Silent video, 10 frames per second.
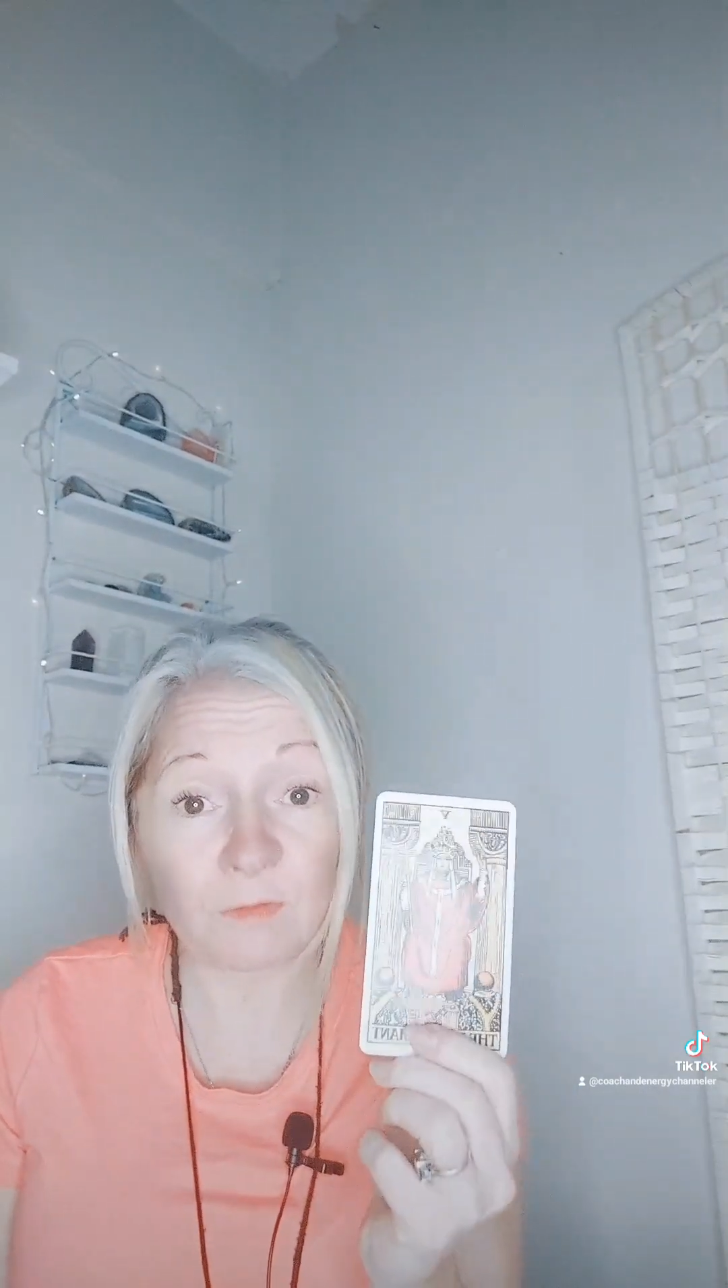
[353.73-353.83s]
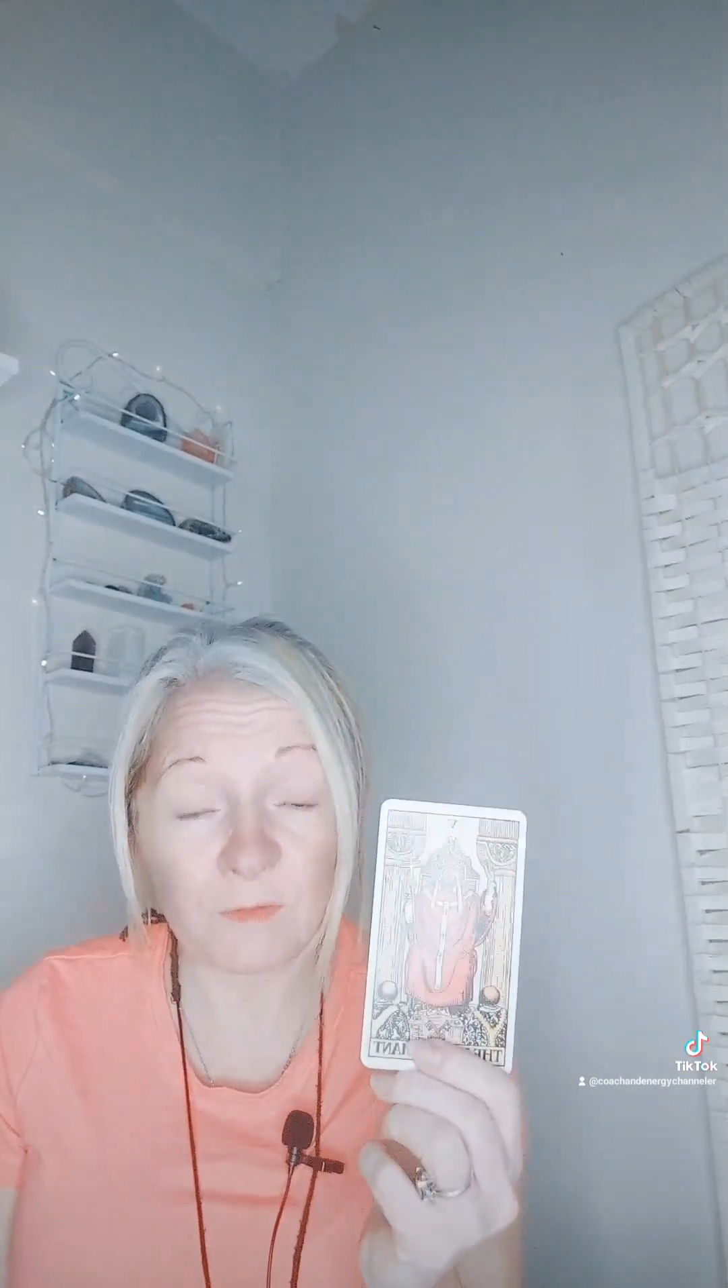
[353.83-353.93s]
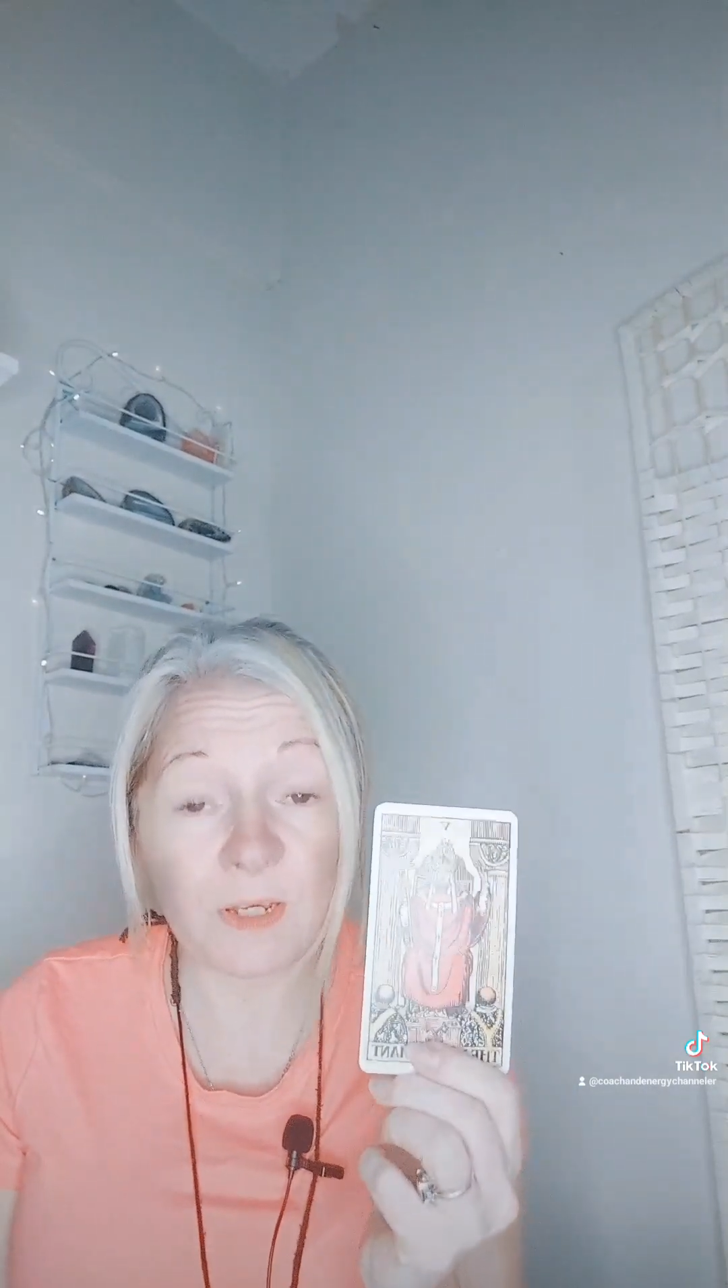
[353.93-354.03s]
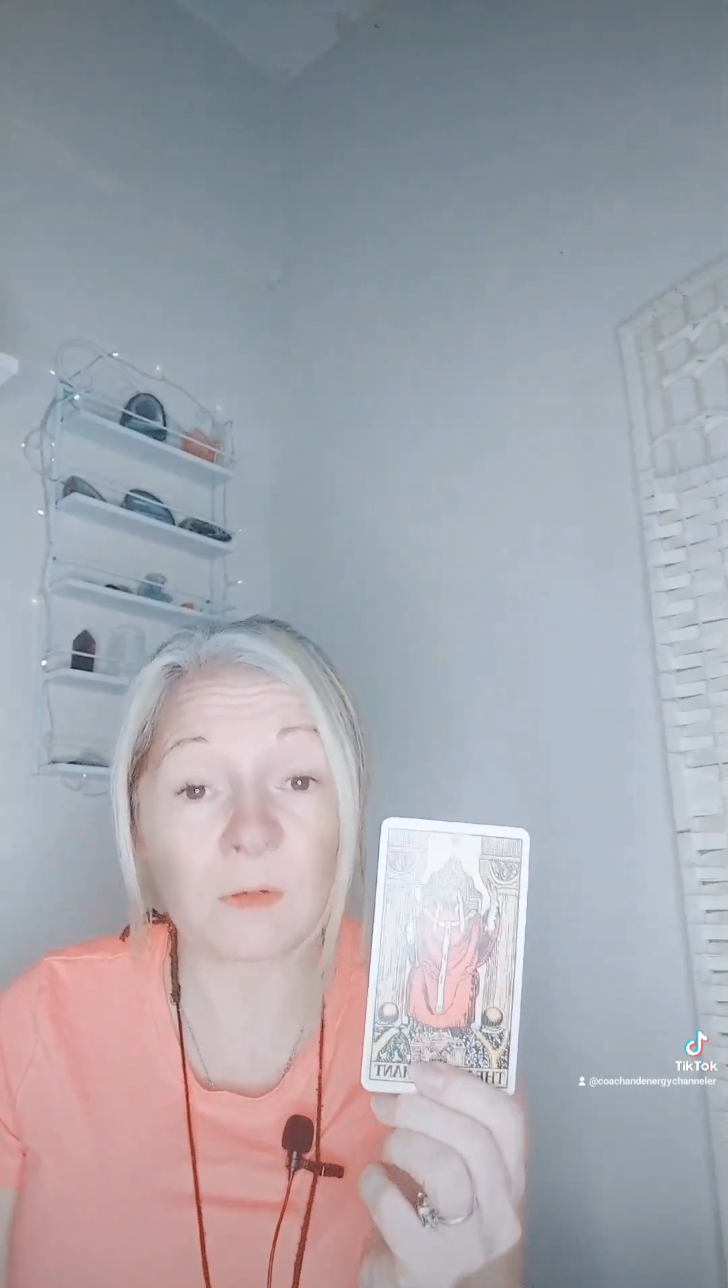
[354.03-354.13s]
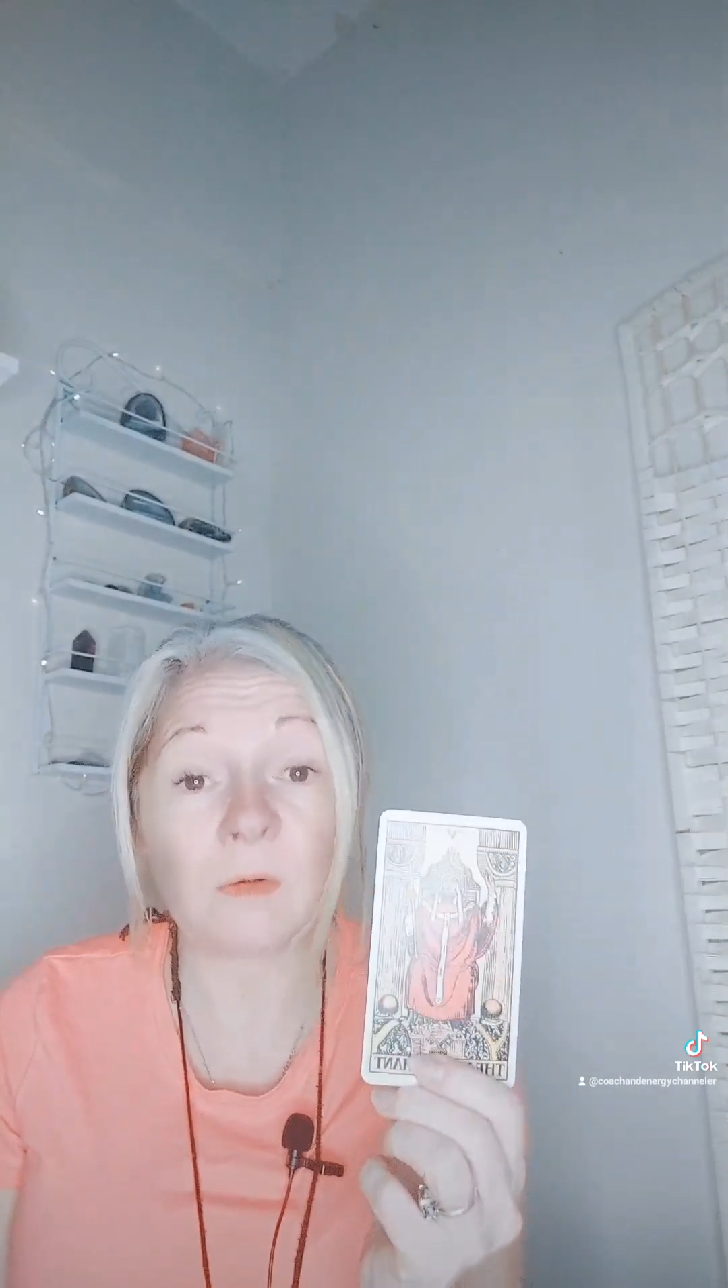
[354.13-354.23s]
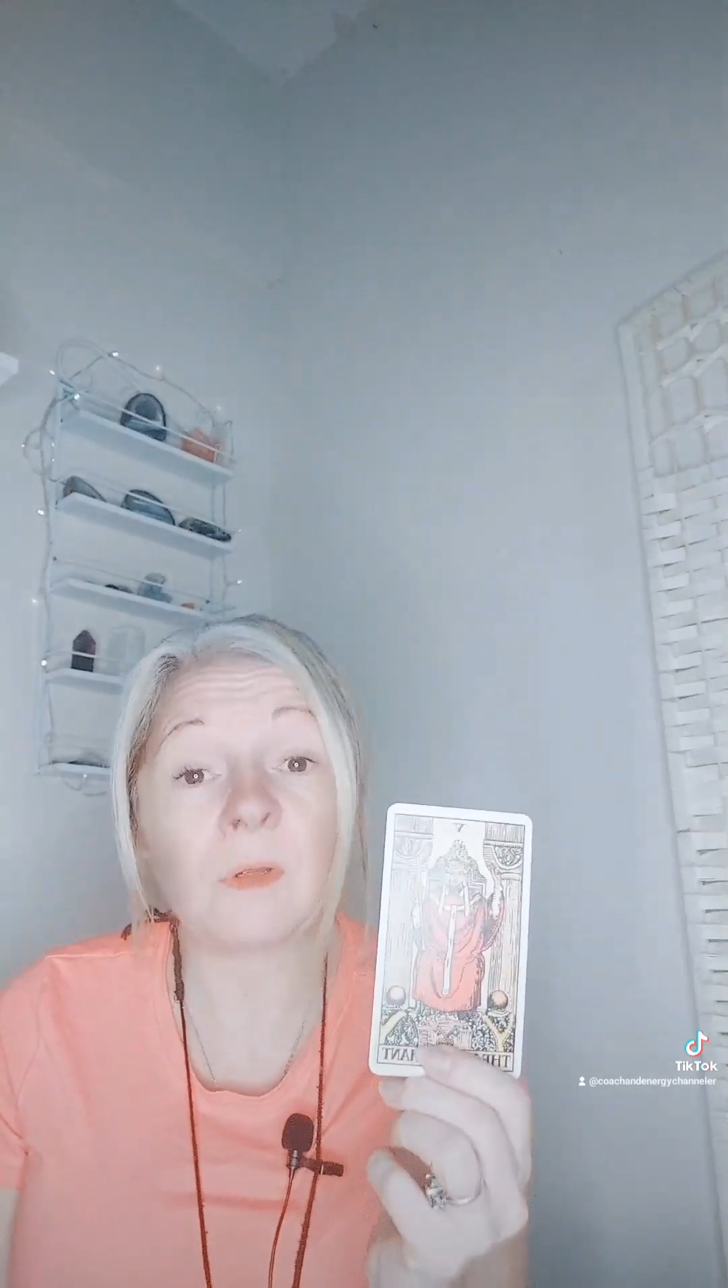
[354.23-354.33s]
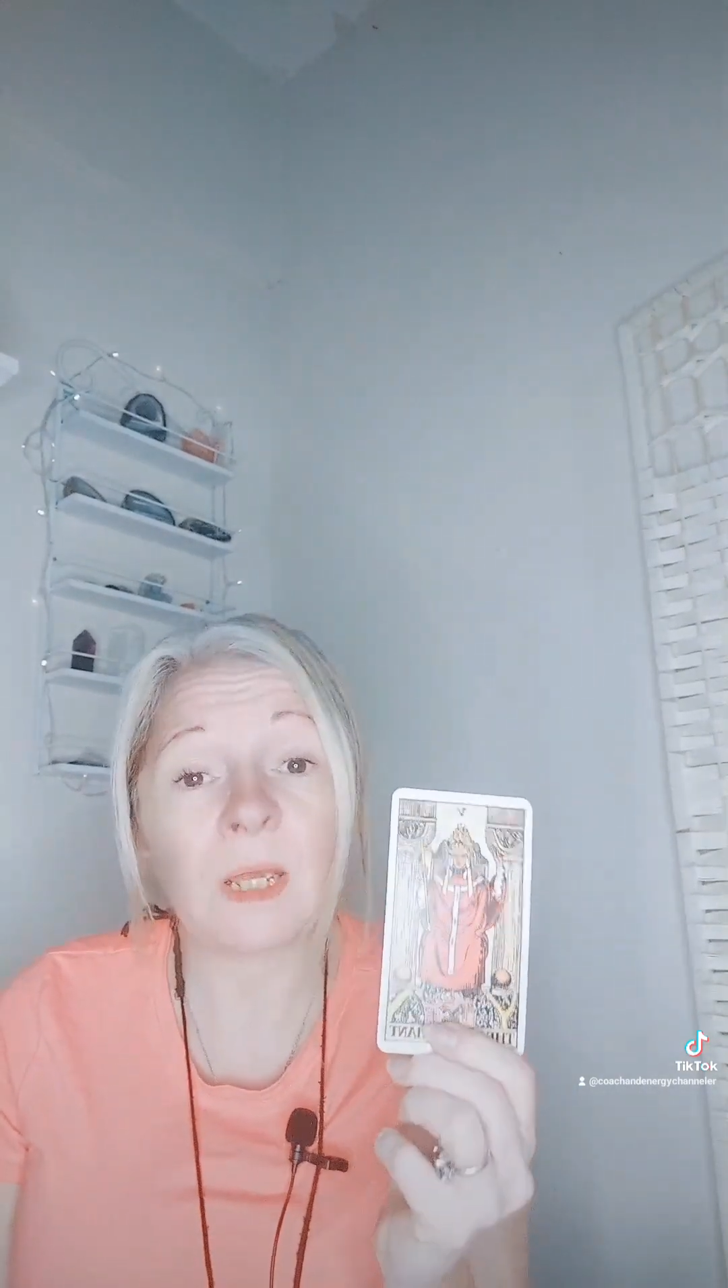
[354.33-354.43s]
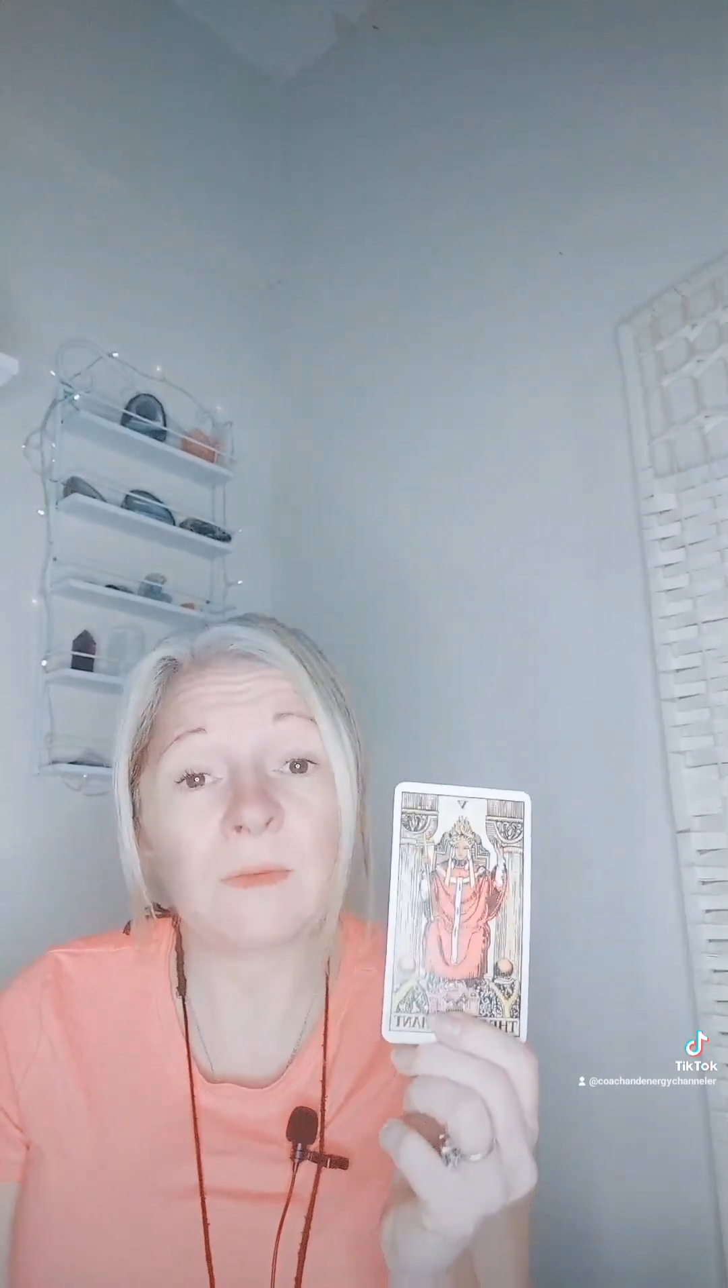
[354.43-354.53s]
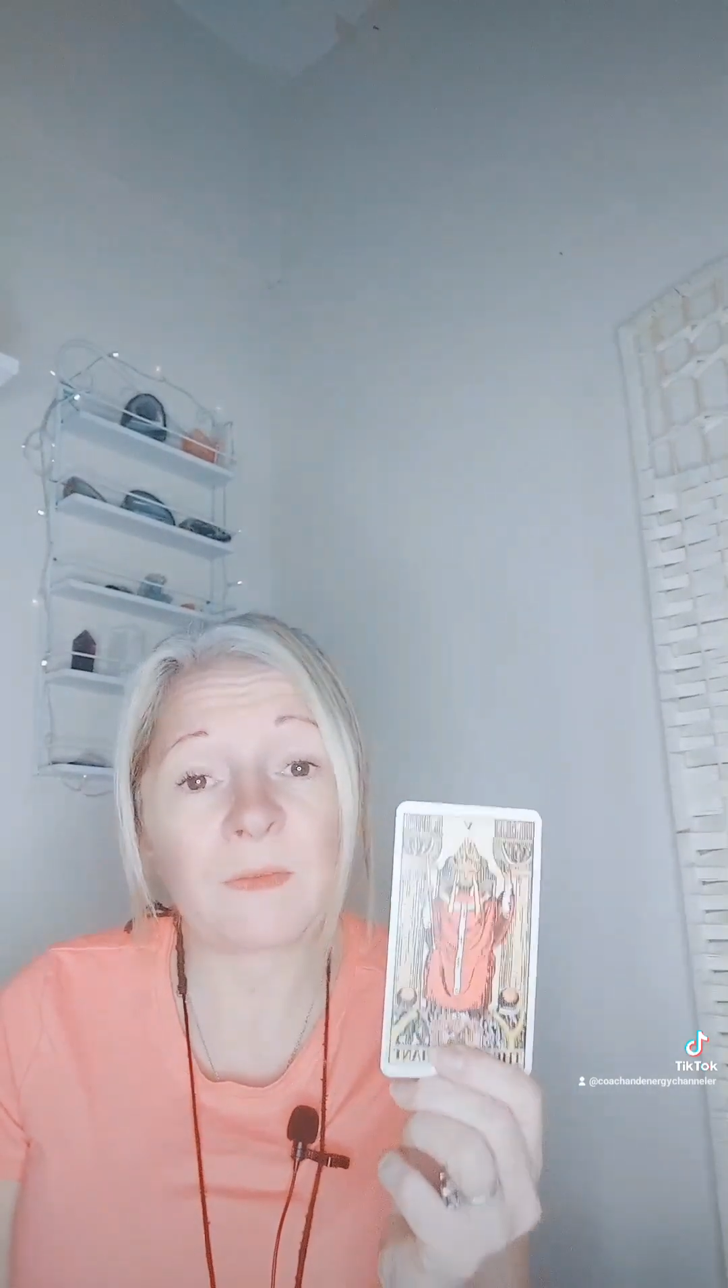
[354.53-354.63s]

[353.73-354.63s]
feel